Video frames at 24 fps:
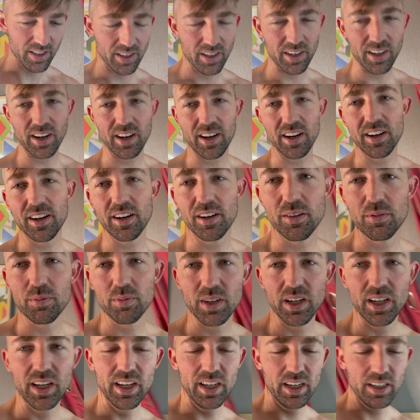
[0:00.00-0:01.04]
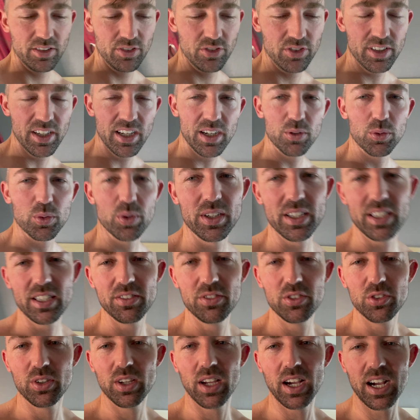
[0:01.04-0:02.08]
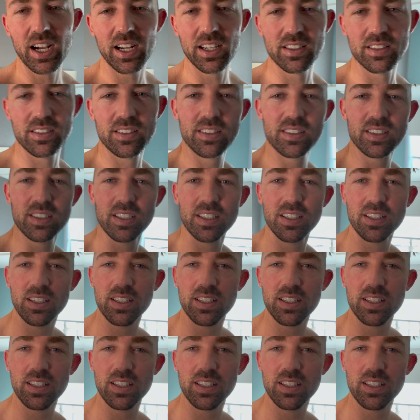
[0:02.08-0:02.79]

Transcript: Um, just kind of want to give you guys